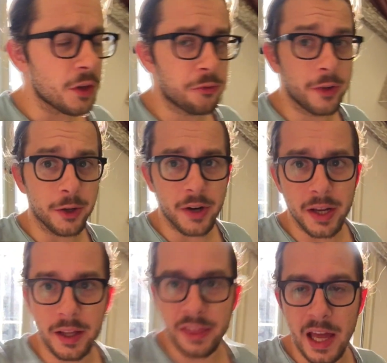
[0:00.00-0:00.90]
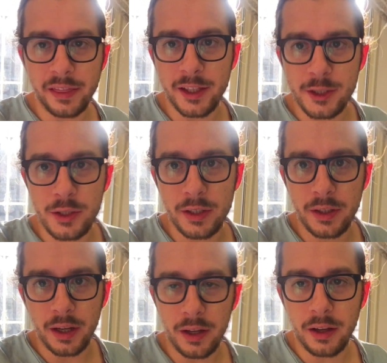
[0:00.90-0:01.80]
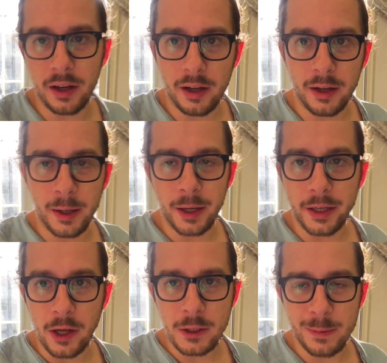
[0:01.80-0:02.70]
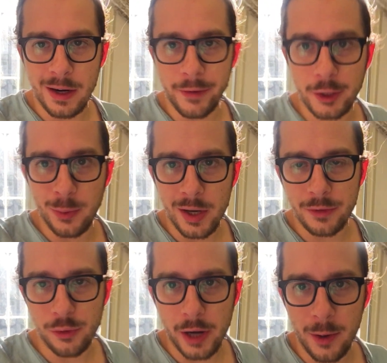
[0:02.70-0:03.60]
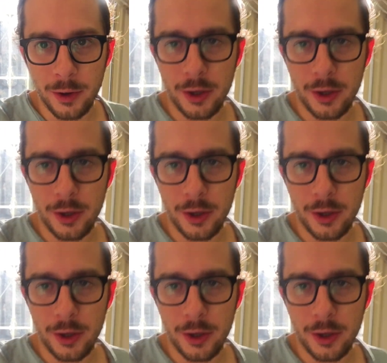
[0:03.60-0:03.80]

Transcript: fearing that this announcement of a 24-hour